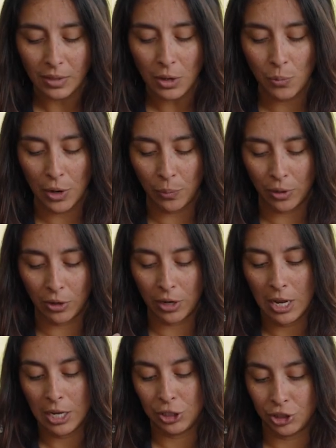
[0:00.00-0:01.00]
when we're
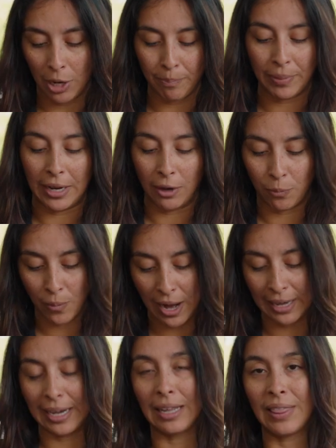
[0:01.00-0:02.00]
jumping,
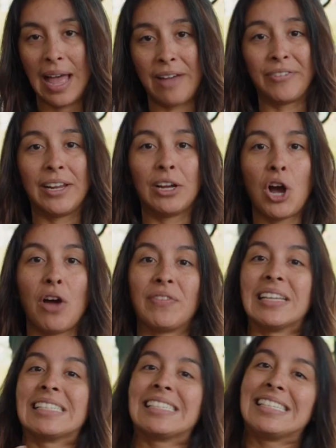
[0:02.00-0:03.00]
running, laughing,
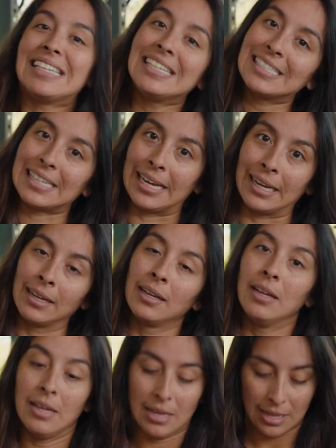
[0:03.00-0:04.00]
coughing, sneezing,
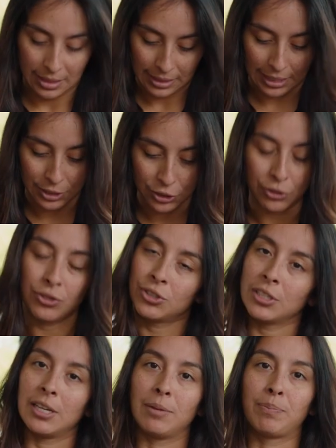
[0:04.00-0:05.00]
that's
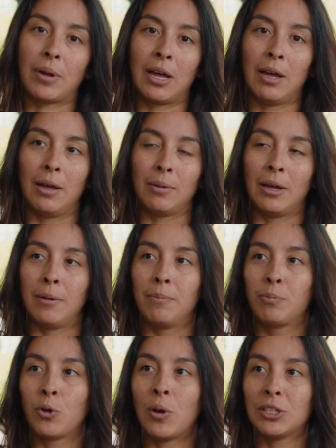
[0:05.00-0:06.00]
usually
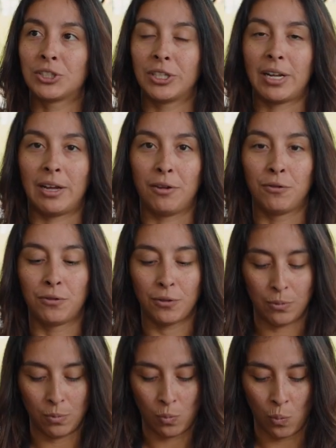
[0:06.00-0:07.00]
a question of
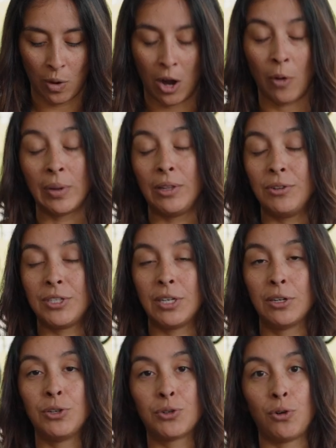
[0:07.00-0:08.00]
where are we
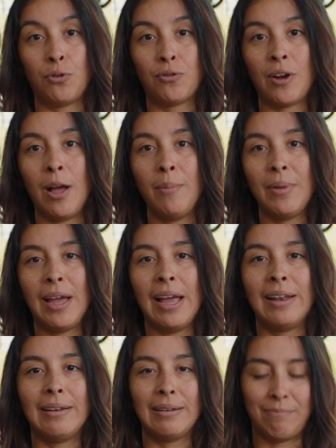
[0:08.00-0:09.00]
losing control from
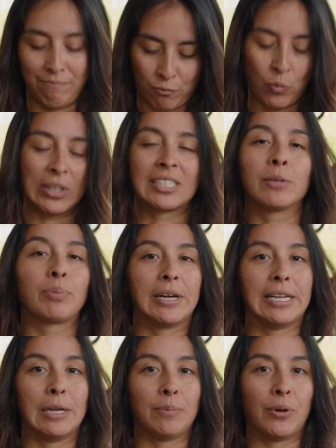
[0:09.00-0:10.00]
and what's the
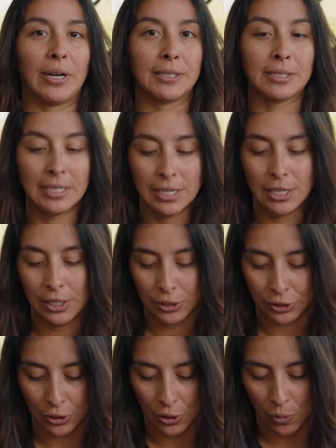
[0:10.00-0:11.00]
breaking point.
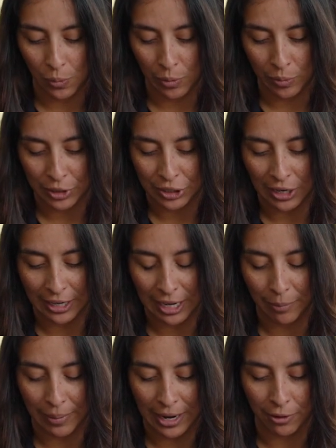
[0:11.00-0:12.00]
So when we're
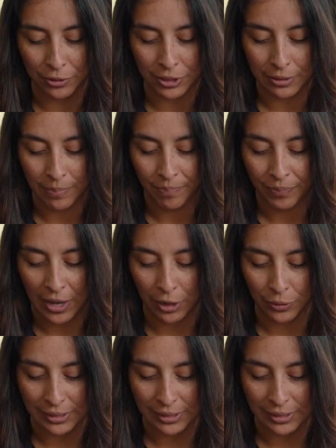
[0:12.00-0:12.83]
talking about how to